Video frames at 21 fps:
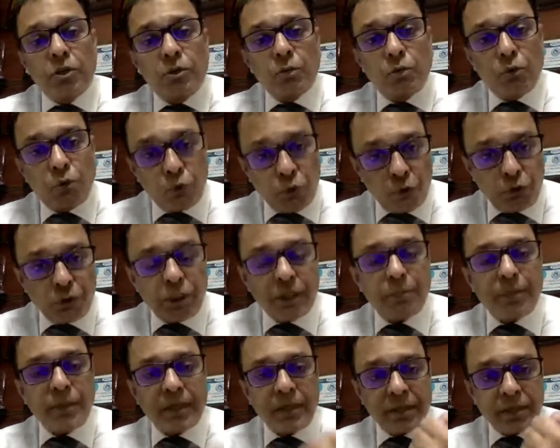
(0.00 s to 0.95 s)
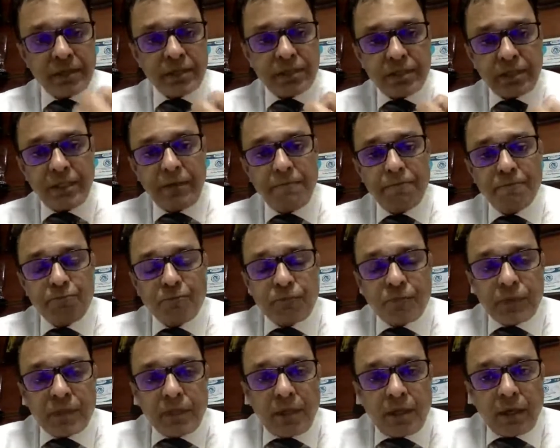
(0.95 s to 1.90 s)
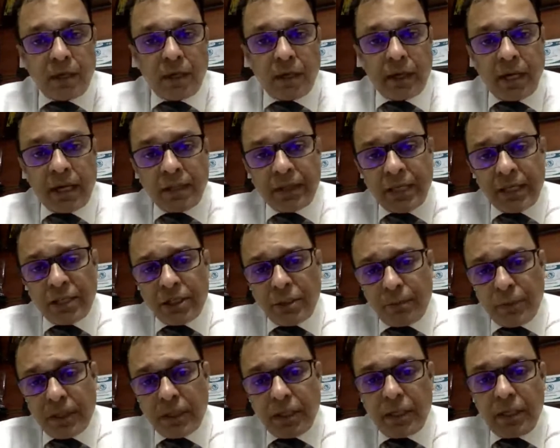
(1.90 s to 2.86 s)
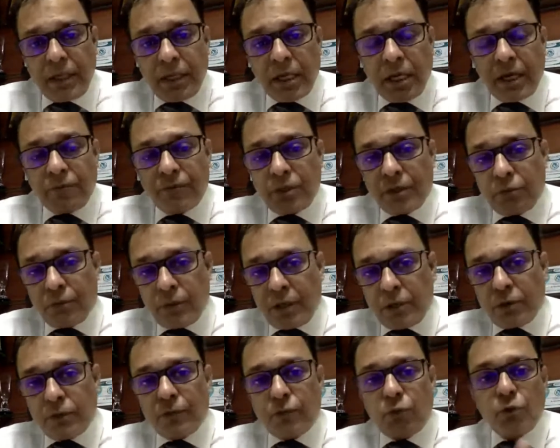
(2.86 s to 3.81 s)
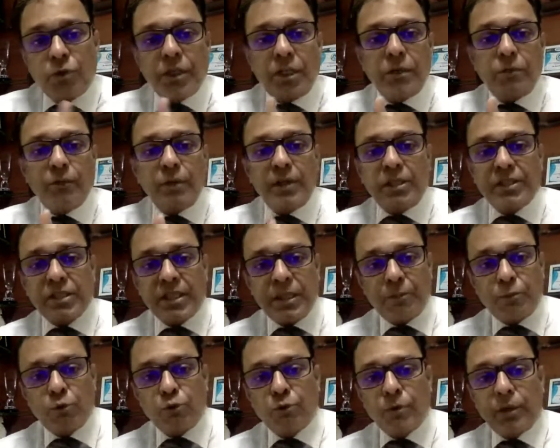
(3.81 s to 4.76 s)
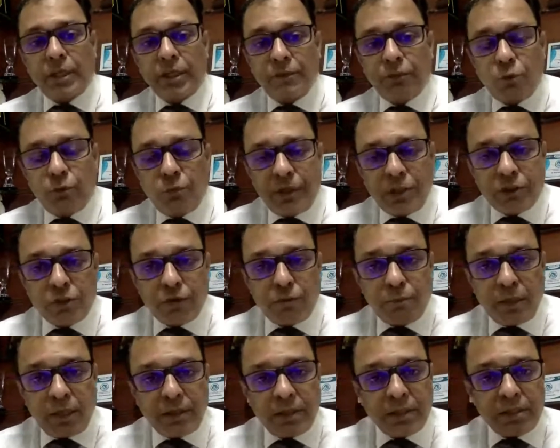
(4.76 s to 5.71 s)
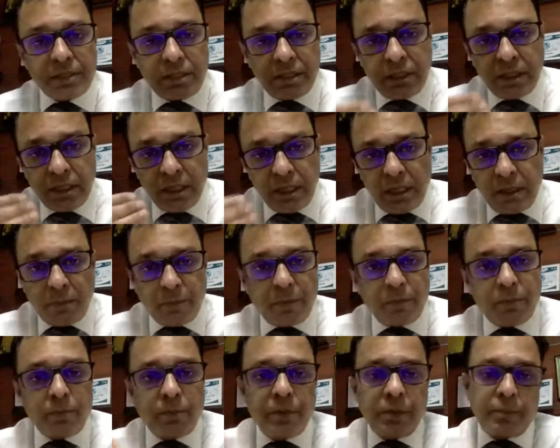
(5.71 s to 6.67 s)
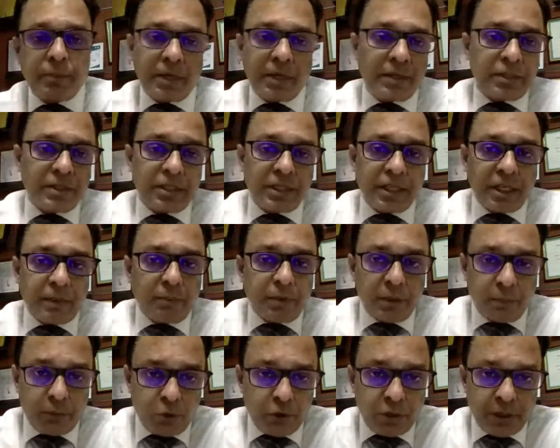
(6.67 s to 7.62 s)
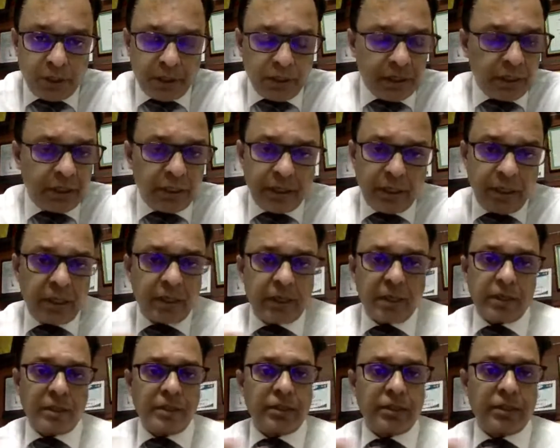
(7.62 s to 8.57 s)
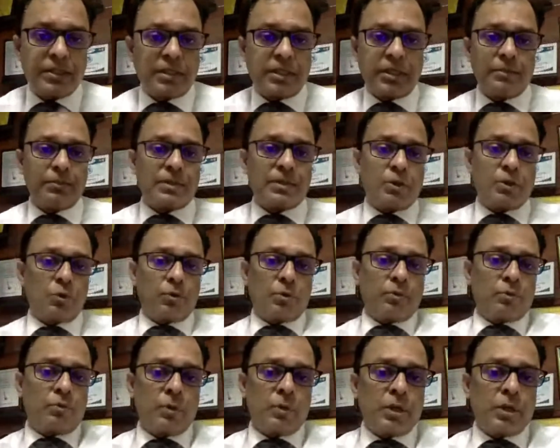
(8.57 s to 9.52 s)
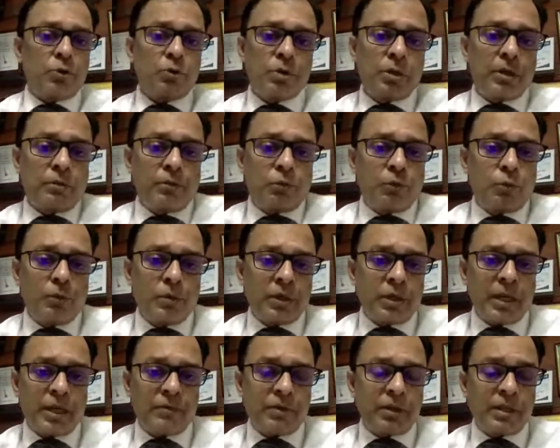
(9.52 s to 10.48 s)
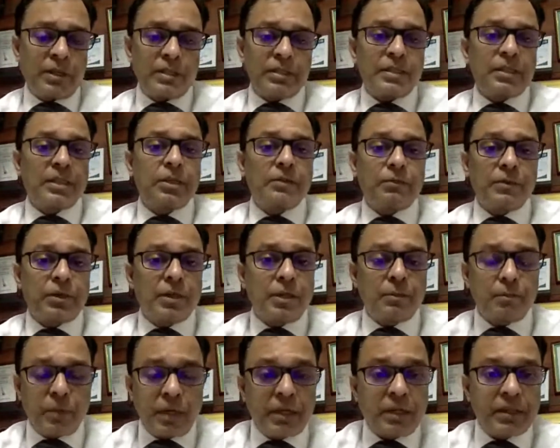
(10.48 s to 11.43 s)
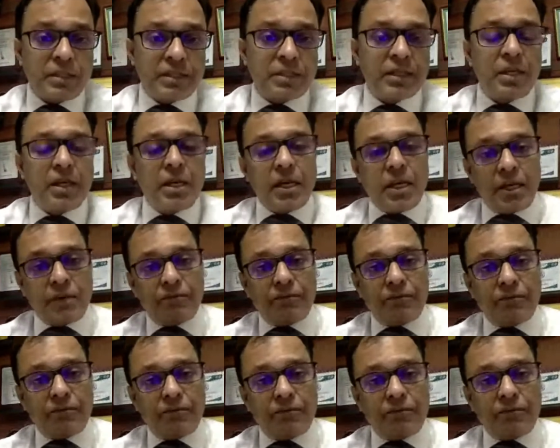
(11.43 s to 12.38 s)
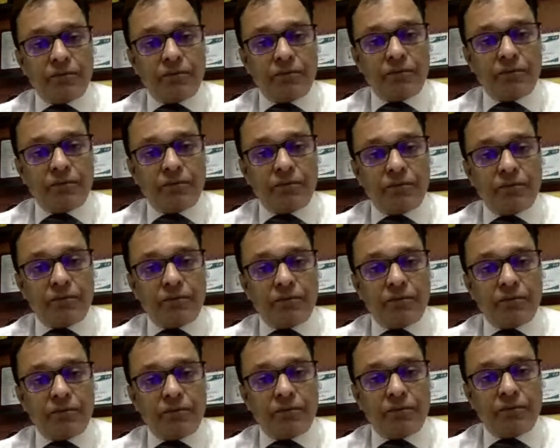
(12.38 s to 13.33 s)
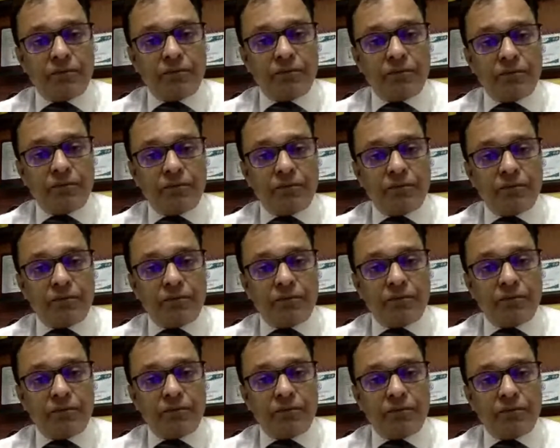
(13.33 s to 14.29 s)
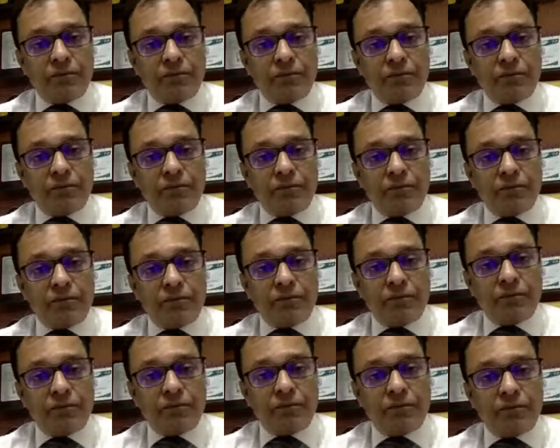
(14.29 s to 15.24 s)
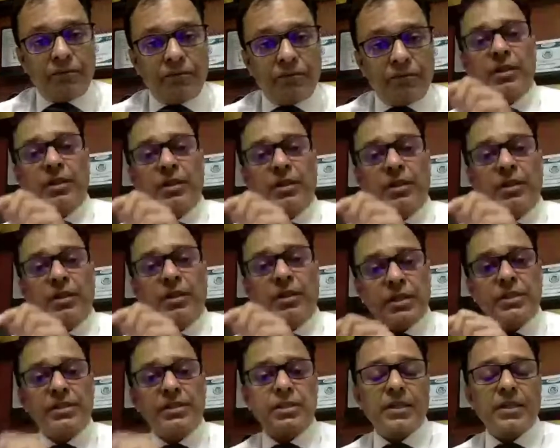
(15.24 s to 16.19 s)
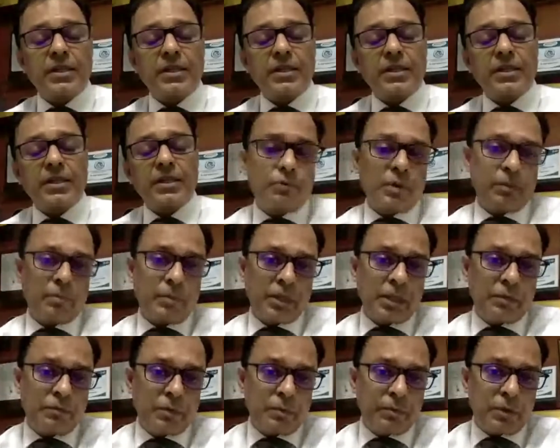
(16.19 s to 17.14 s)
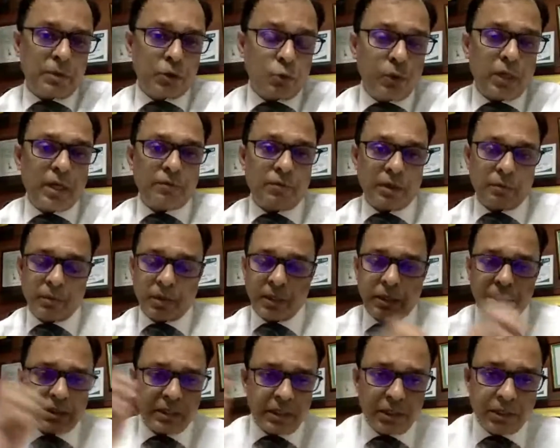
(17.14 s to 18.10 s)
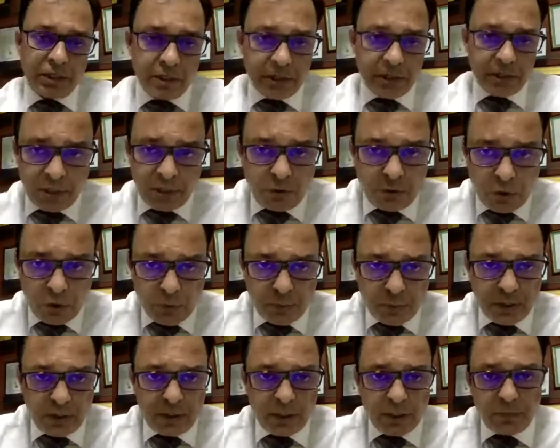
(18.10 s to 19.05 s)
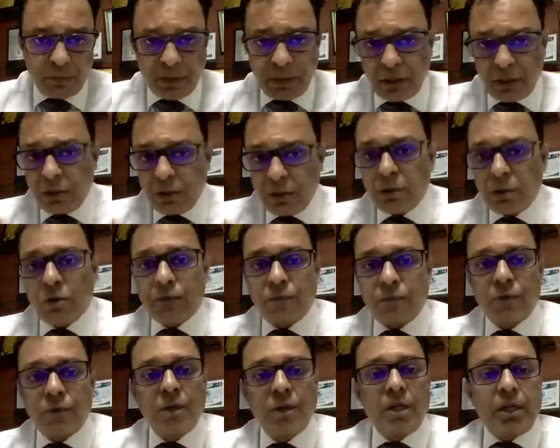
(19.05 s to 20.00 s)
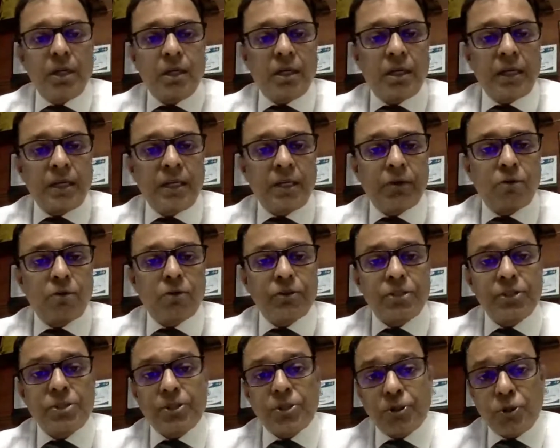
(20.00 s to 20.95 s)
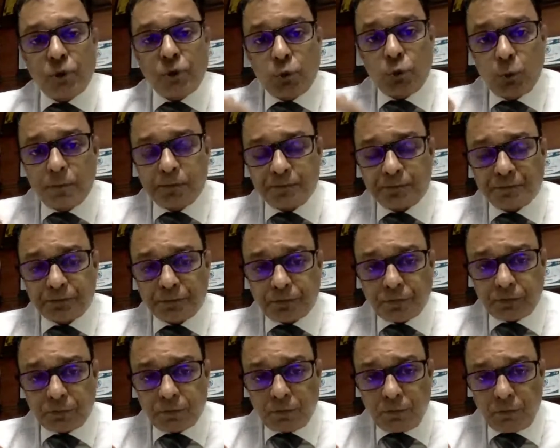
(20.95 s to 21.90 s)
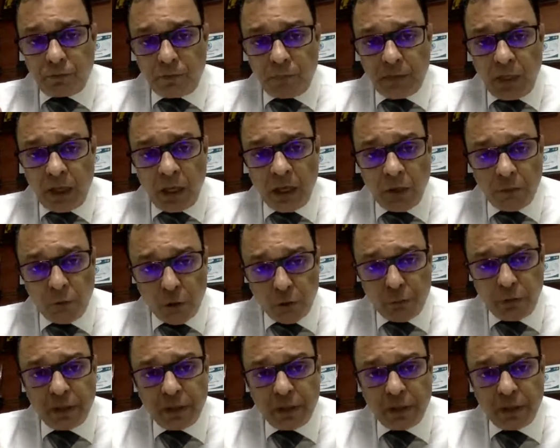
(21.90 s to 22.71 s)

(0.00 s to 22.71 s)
to hold the pregnancy, and that typically after 12 to 14 weeks, up to 24 weeks of pregnancy, the pregnancy can be aborted. It just comes out without the woman having any significant pains. If that happens, that's called cervical weakness or cervical incompetence. That is the condition where many women do have, and many centers, many hospitals, many of gynecologists do what